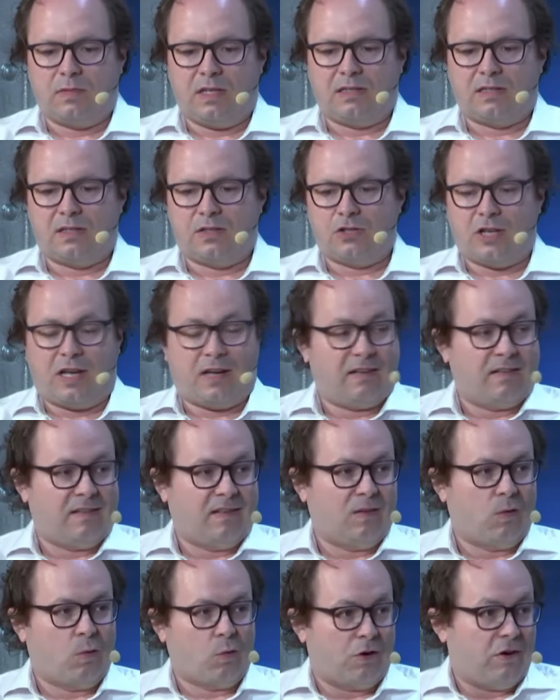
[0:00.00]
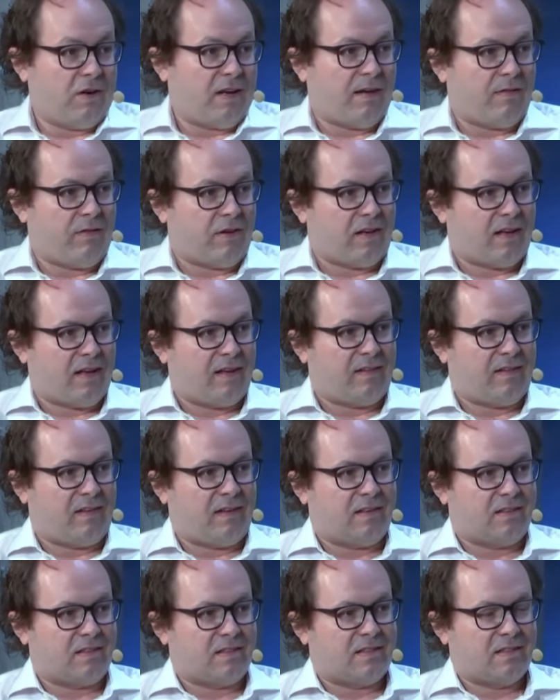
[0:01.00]
need to jettison the word
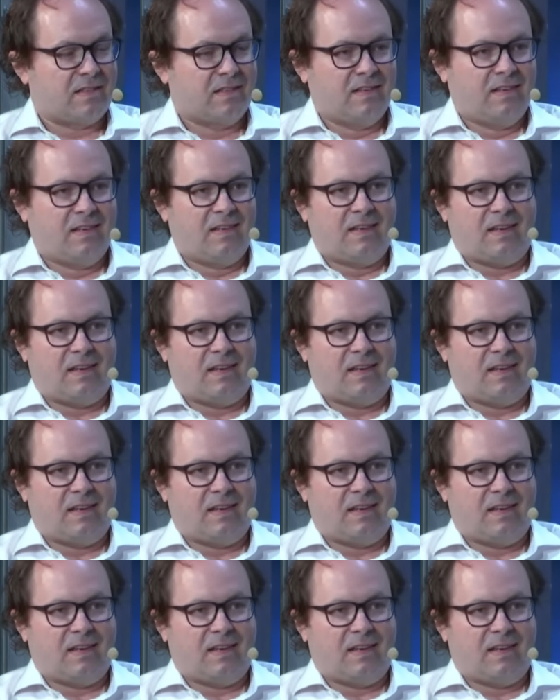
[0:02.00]
advertising. Just